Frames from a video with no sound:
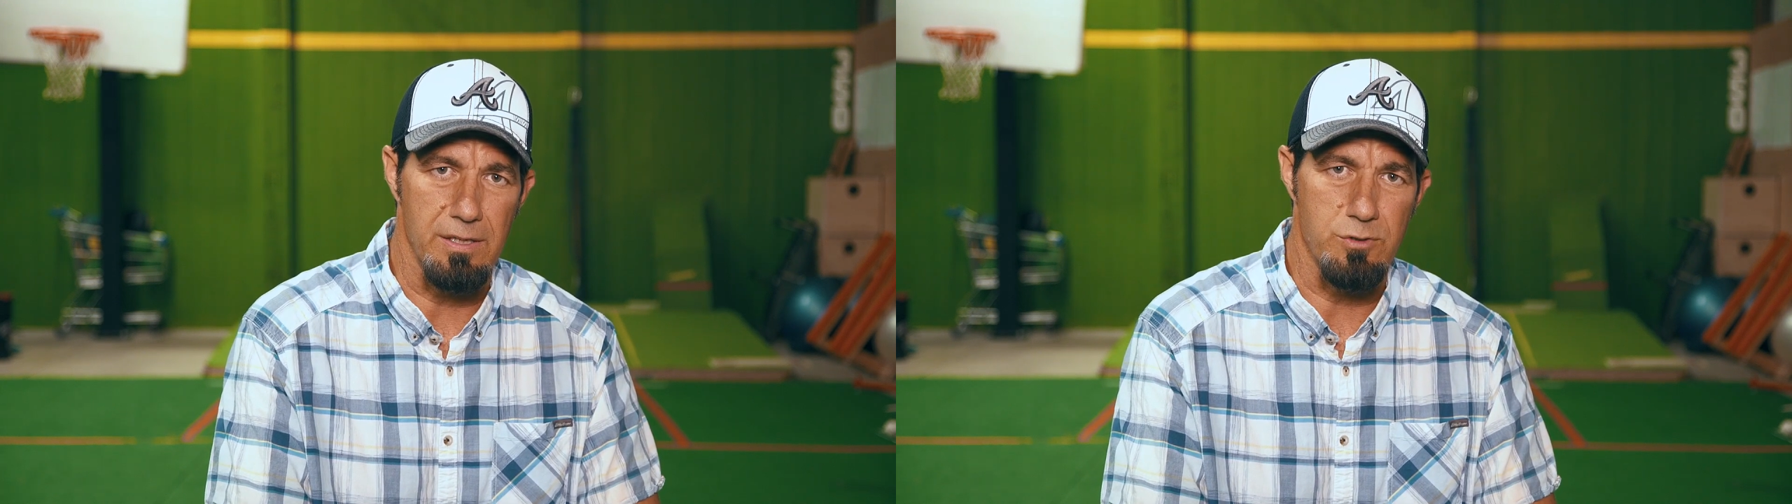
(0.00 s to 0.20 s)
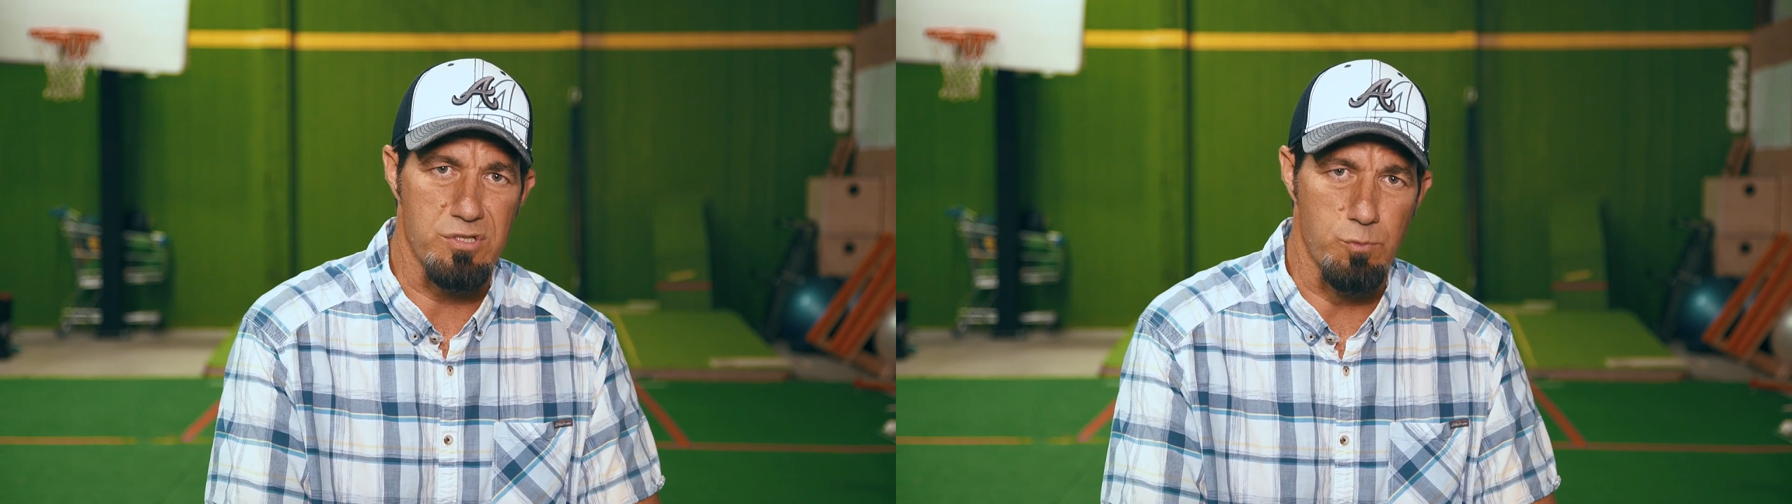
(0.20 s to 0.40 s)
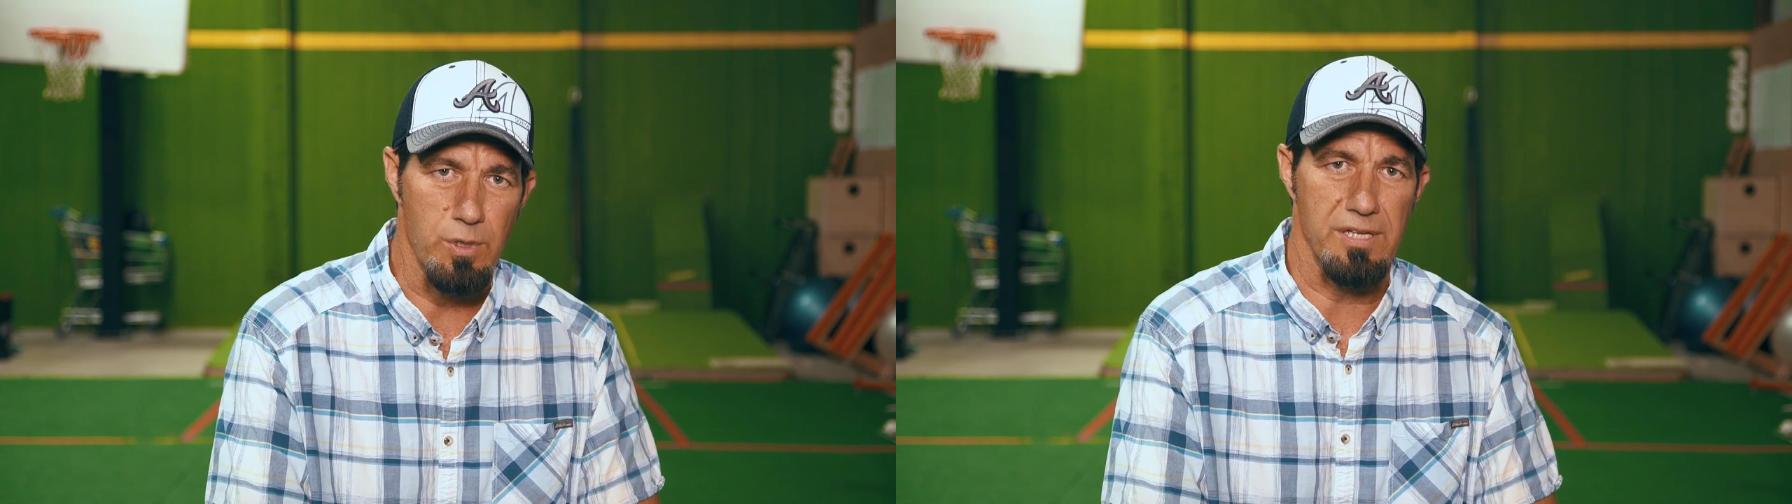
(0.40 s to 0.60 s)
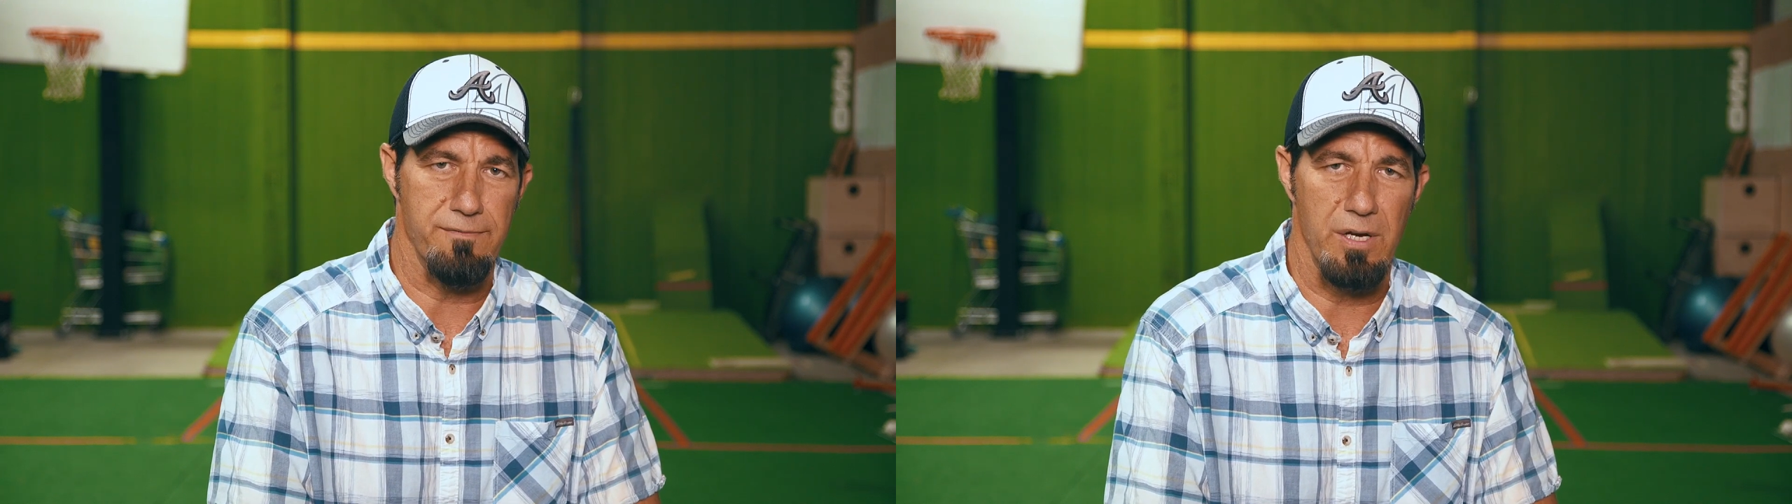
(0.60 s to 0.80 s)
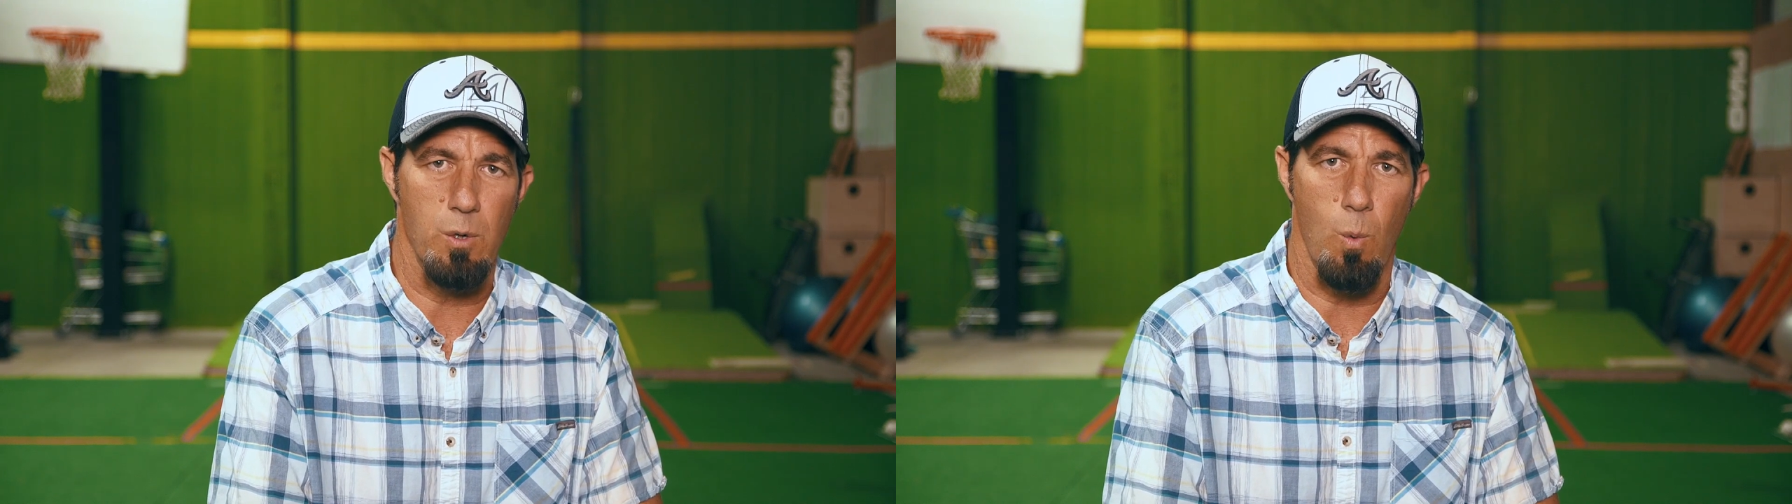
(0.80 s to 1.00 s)
just really
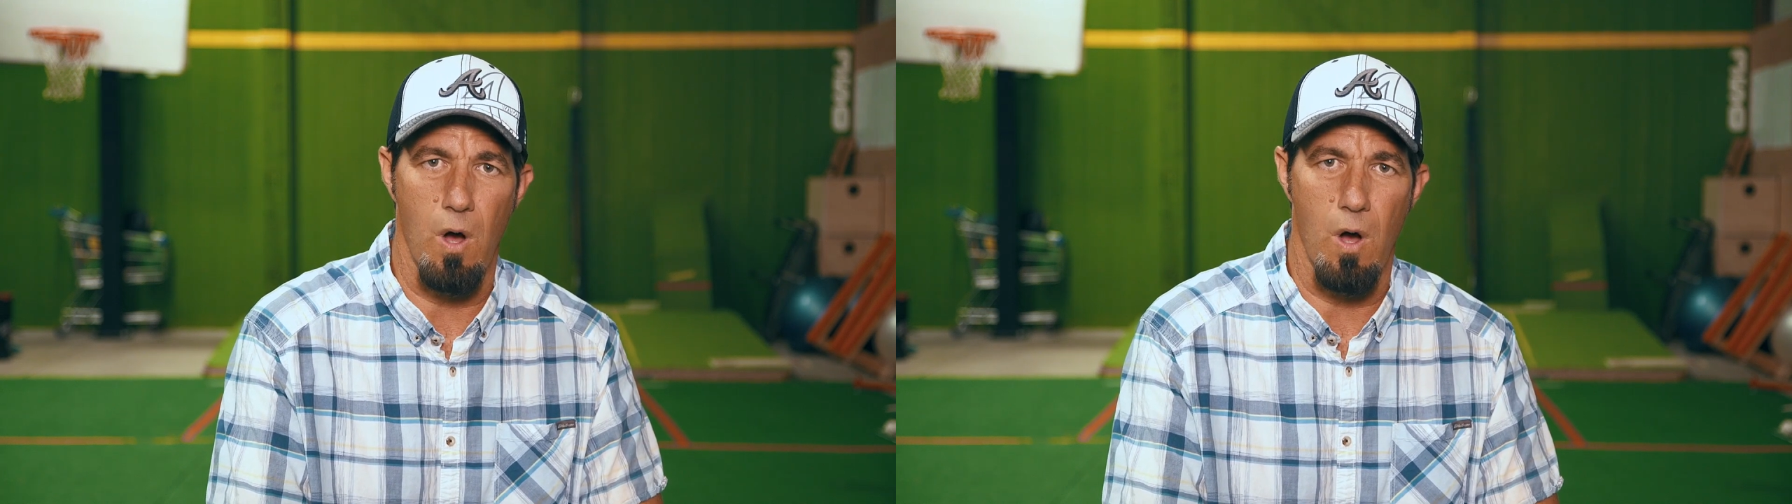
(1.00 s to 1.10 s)
fun to